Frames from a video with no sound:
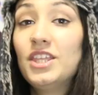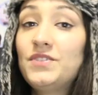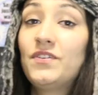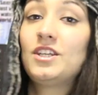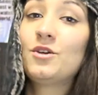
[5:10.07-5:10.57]

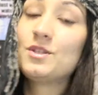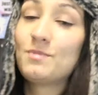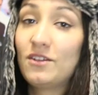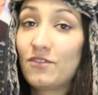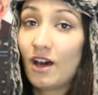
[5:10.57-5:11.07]
This video
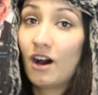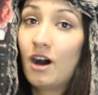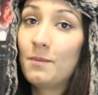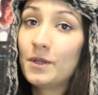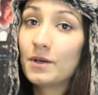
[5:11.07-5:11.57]
is made for the
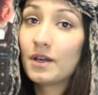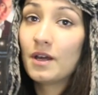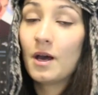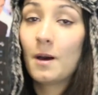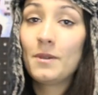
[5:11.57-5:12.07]
Heart blog,
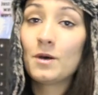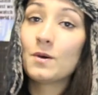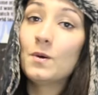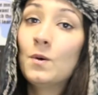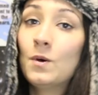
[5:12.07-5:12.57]
a
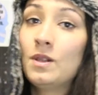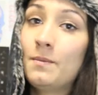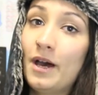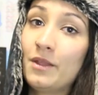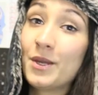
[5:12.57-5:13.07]
blog all
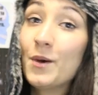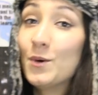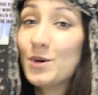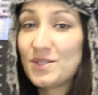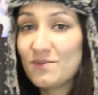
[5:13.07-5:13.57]
about the
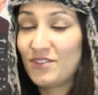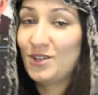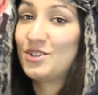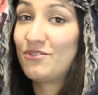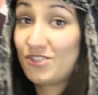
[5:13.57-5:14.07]
awesome
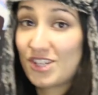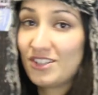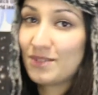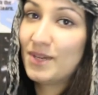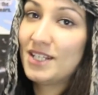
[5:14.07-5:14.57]
field of
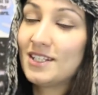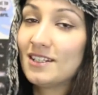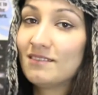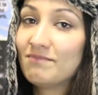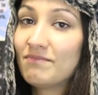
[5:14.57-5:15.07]
regenerative
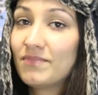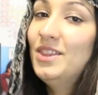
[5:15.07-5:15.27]
medicine.